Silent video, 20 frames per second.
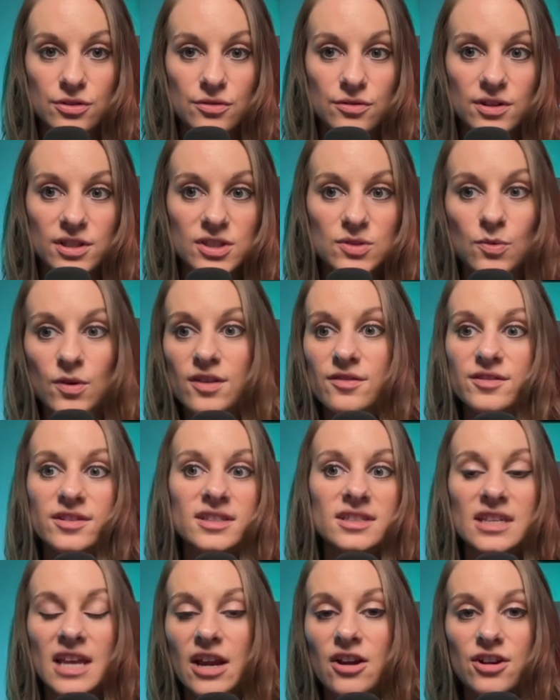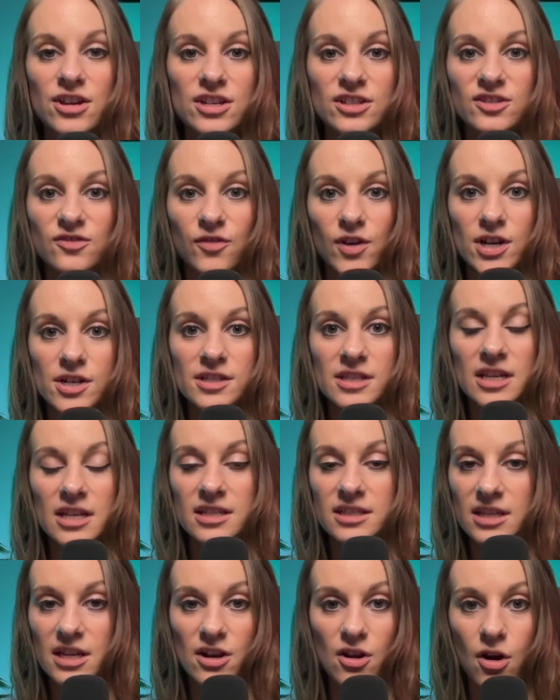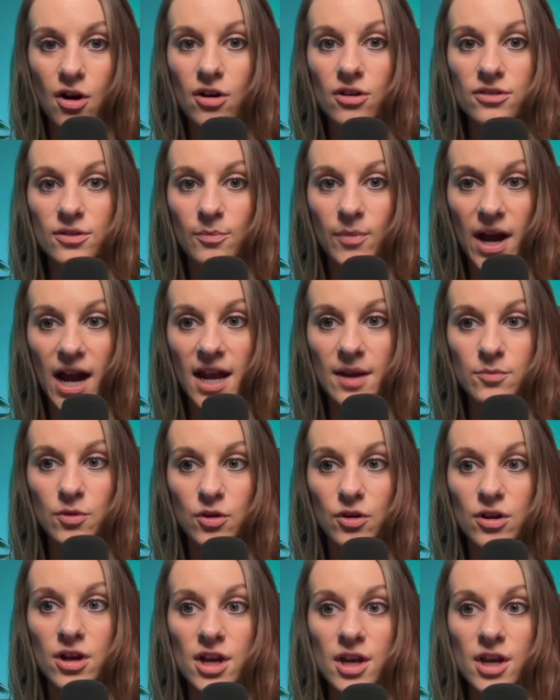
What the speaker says: It's one of the scariest verses in all the Bible,